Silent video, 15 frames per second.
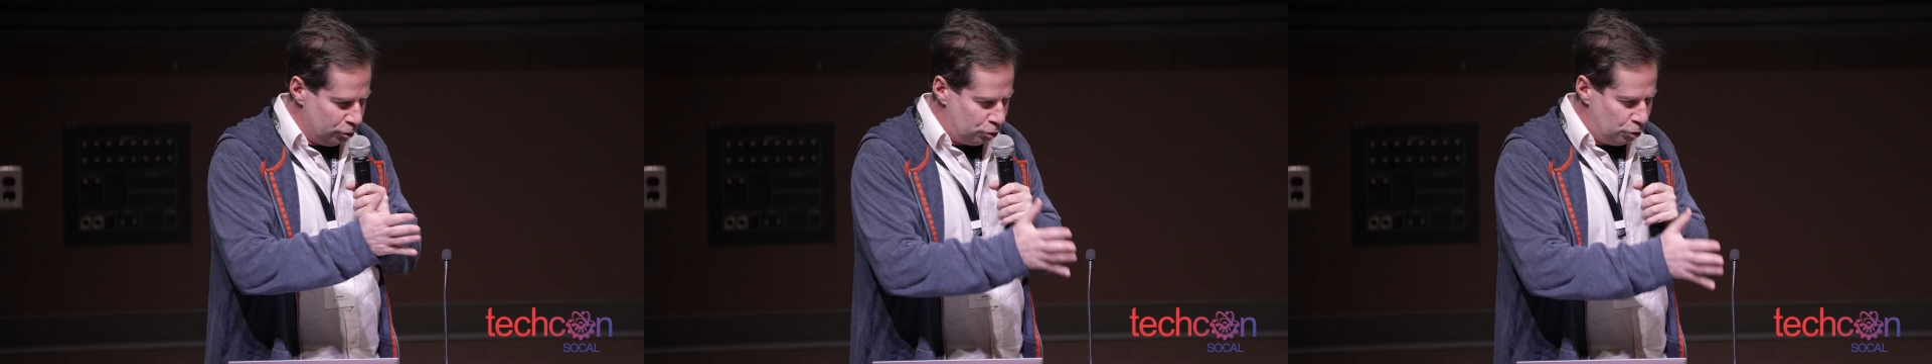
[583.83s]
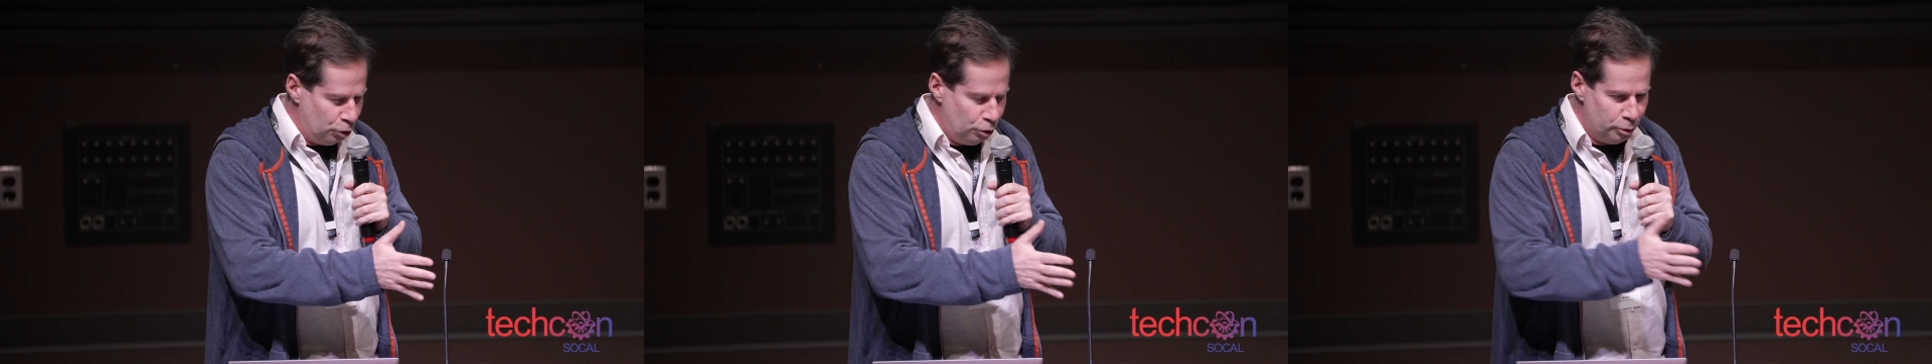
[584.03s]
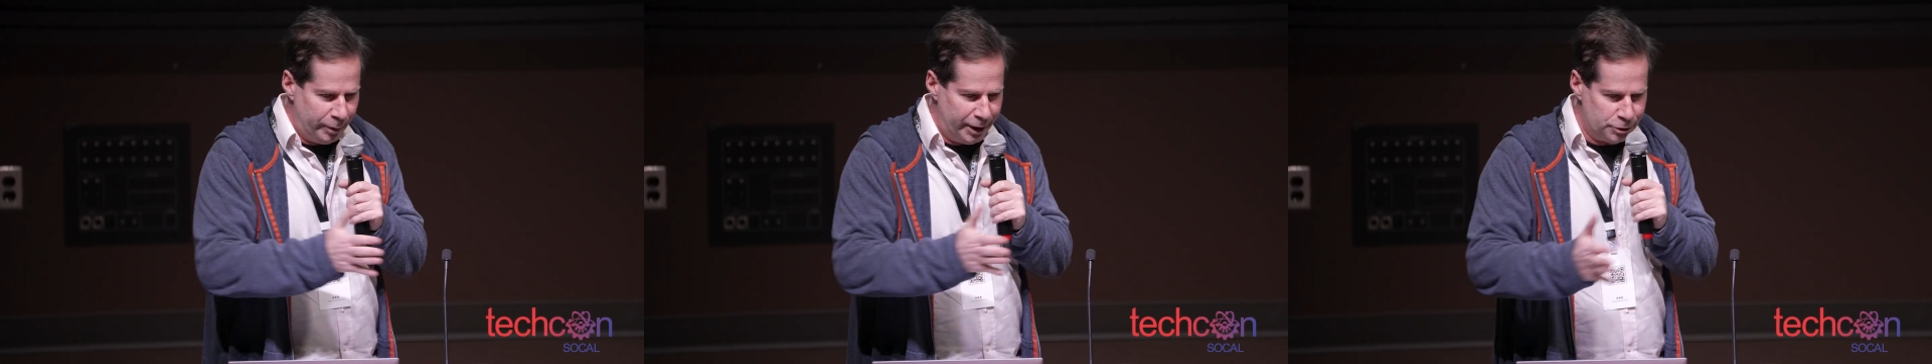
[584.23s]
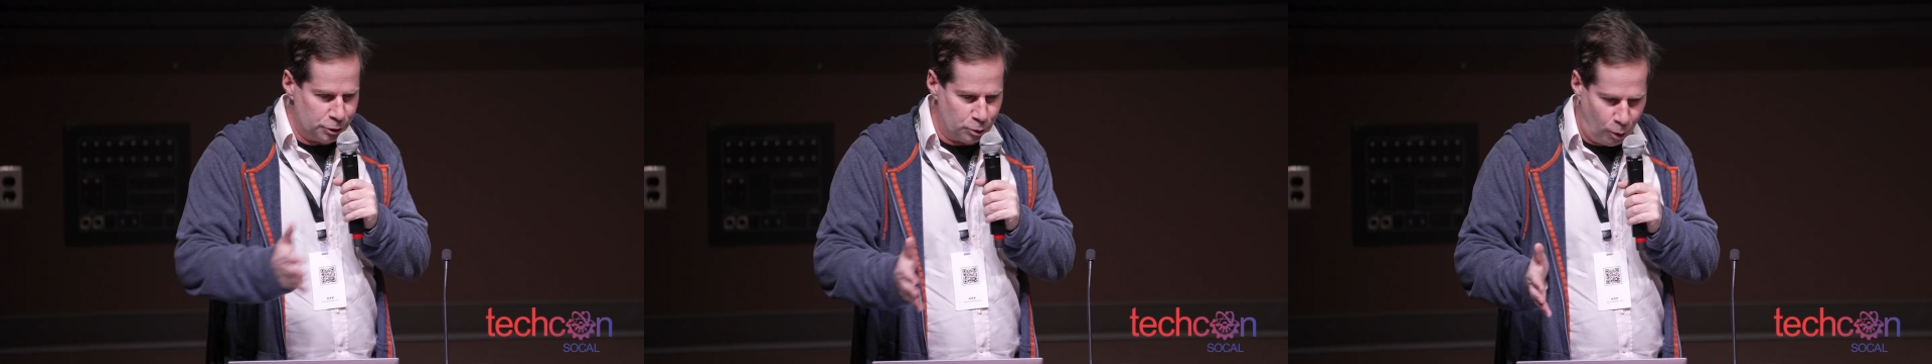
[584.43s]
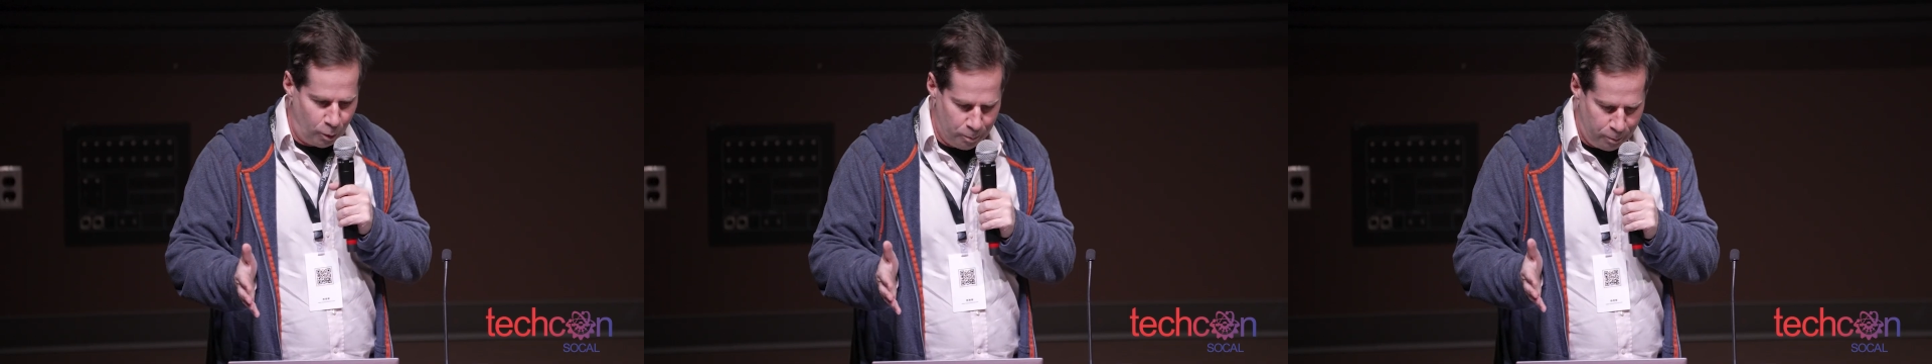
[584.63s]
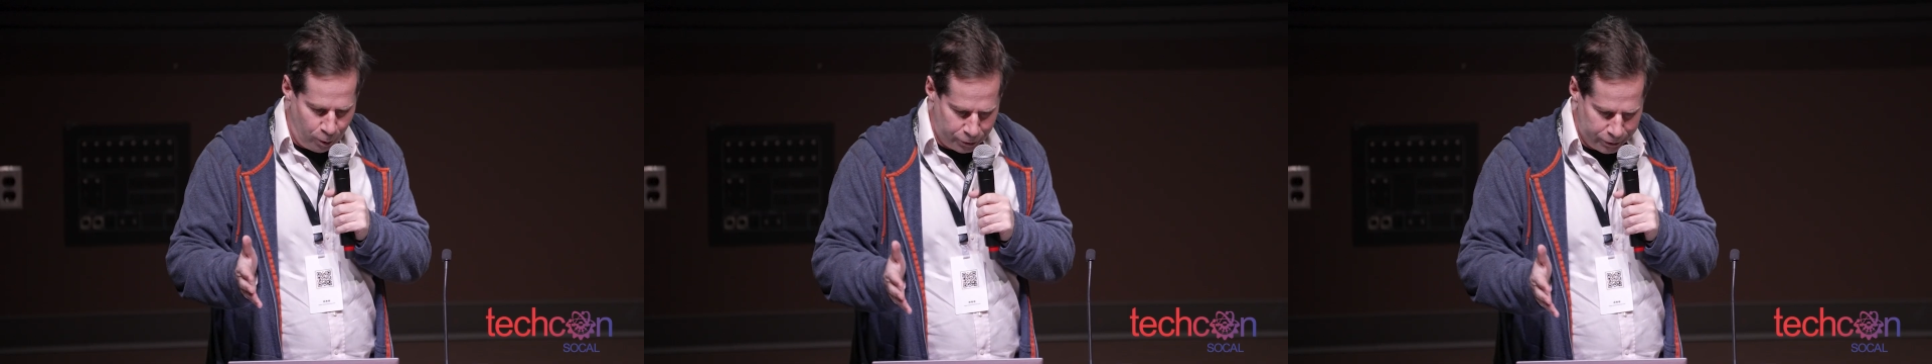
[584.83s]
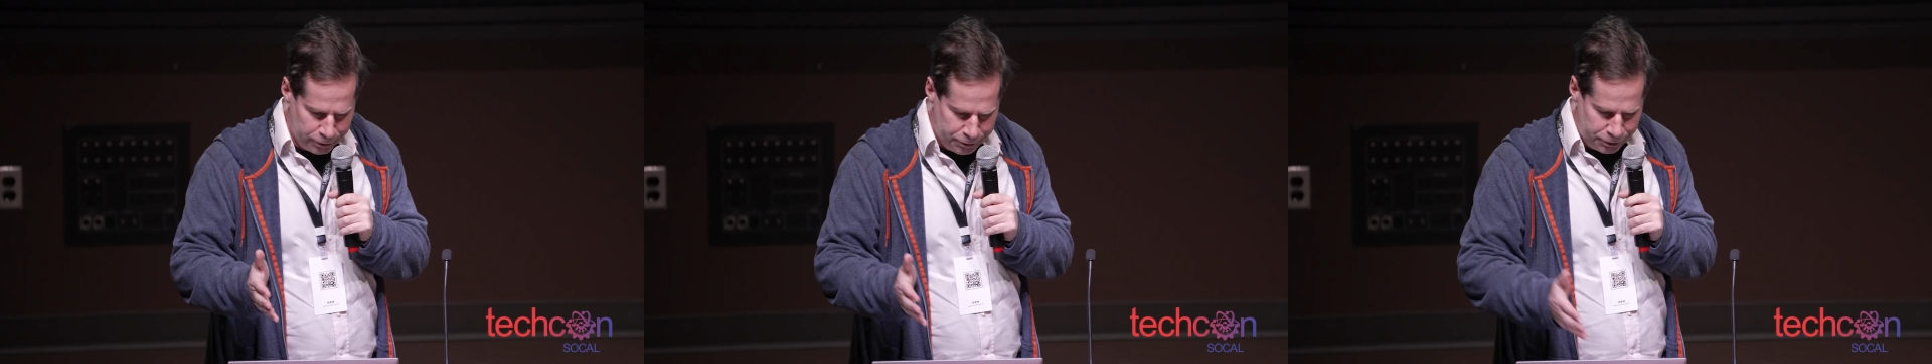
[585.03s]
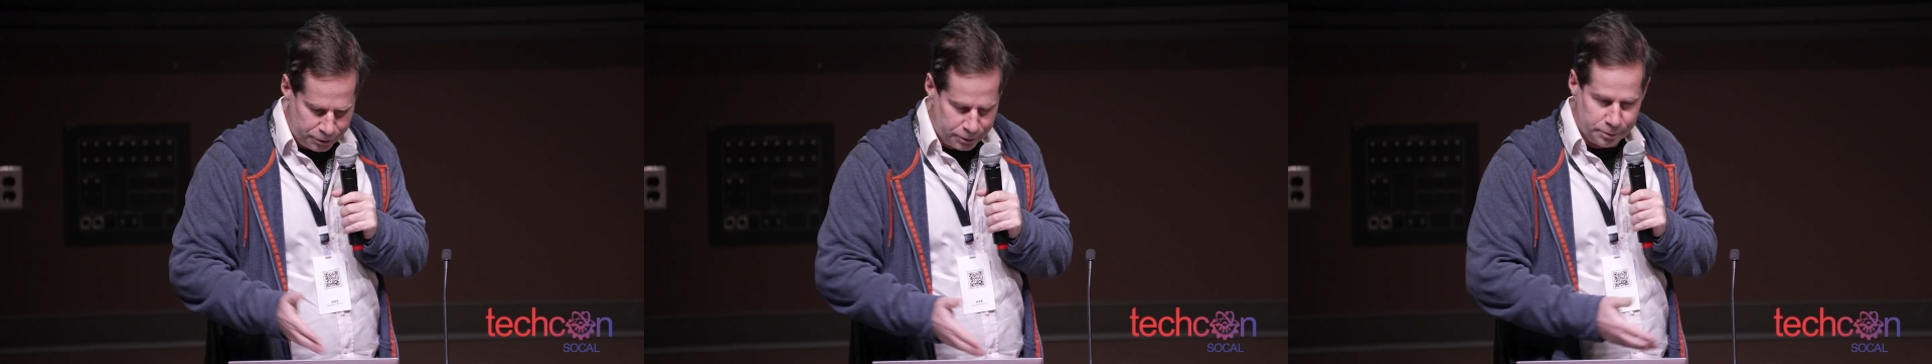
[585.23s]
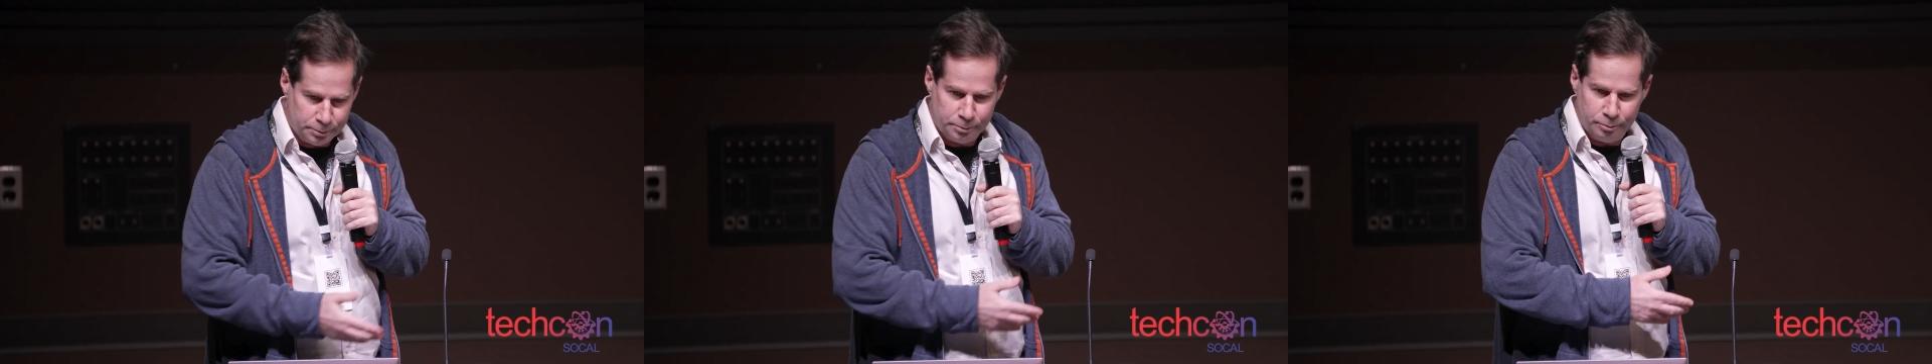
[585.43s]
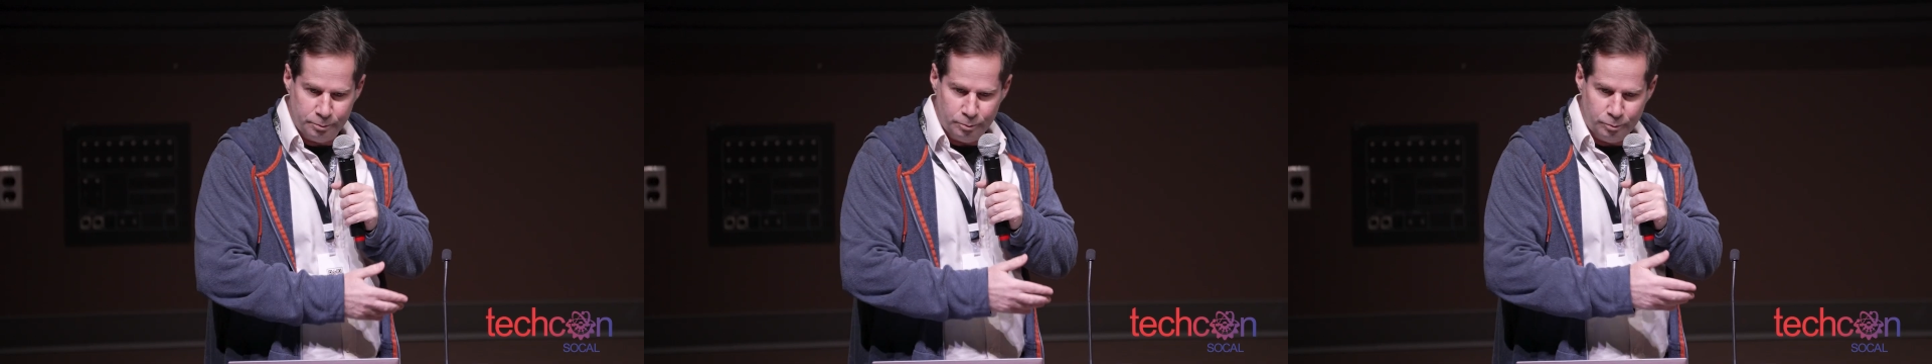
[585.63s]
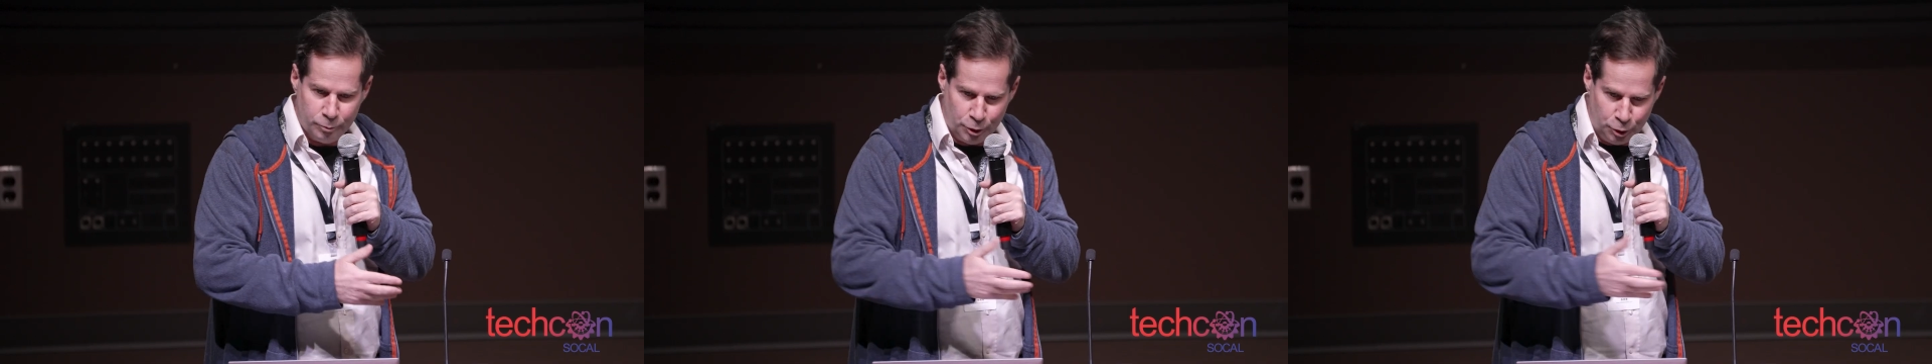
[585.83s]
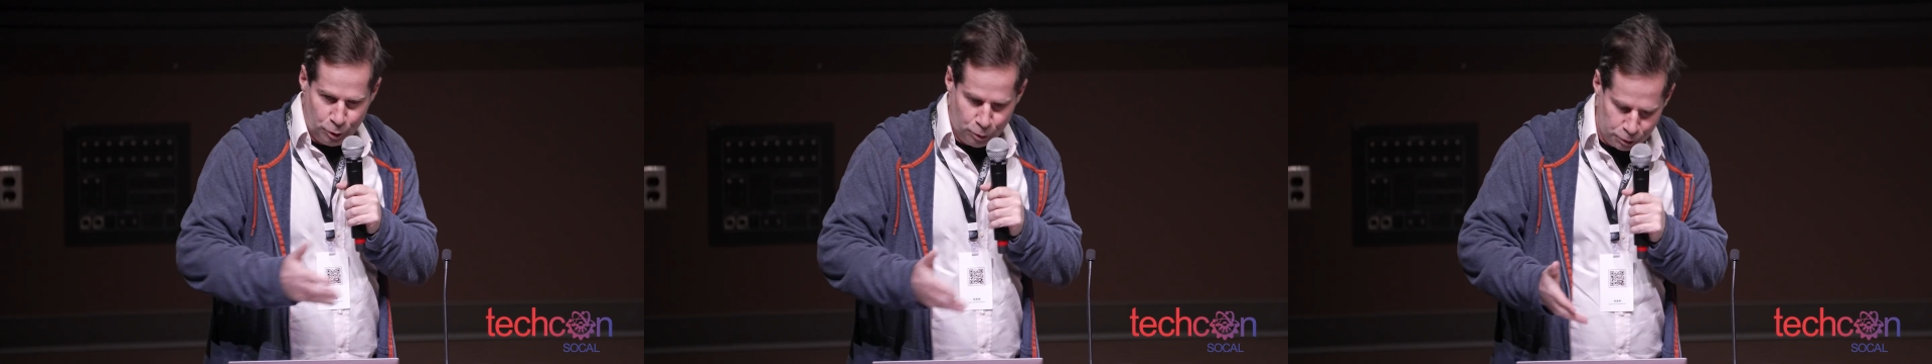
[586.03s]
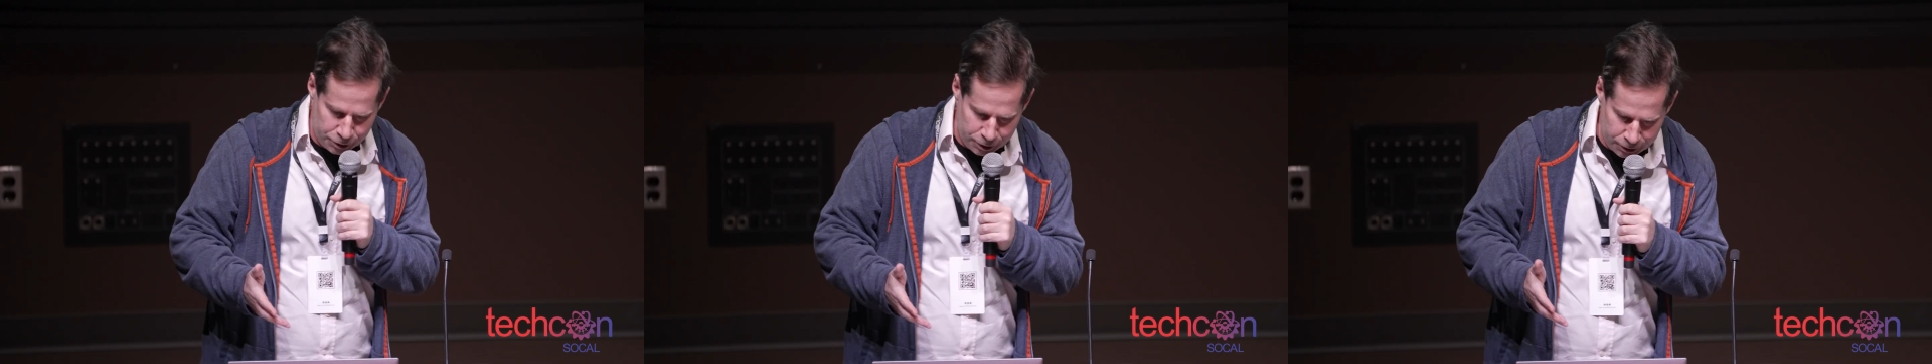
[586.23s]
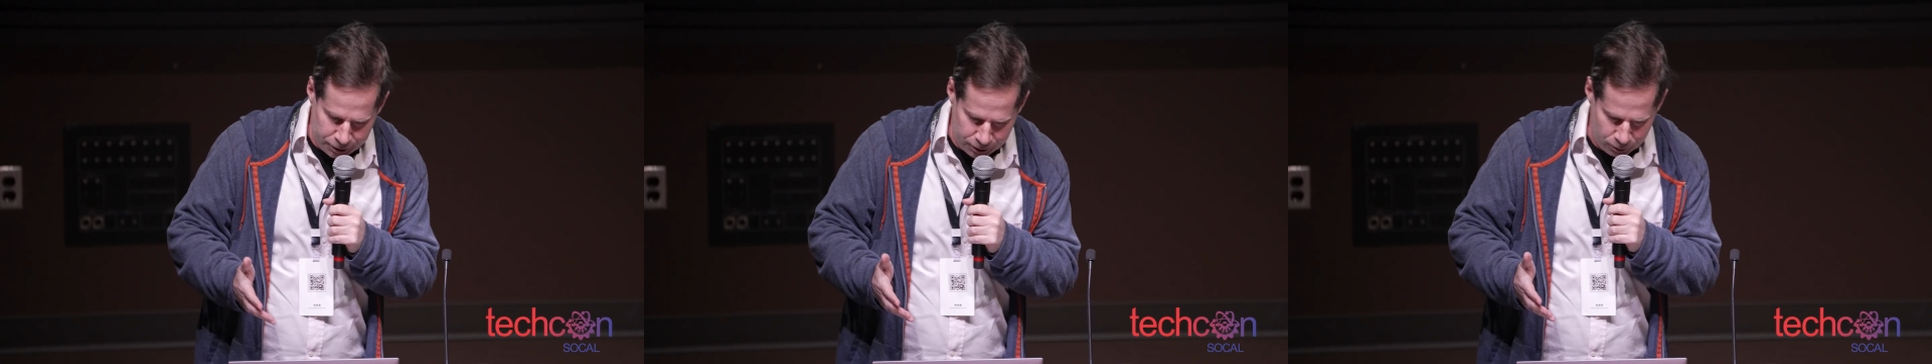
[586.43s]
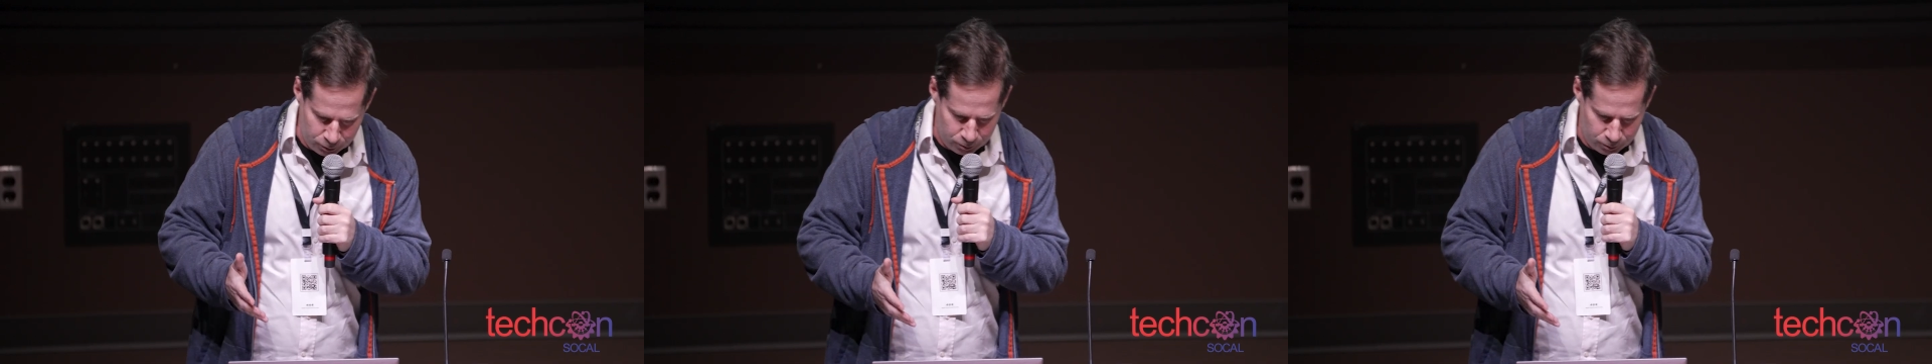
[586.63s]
two major components, the user,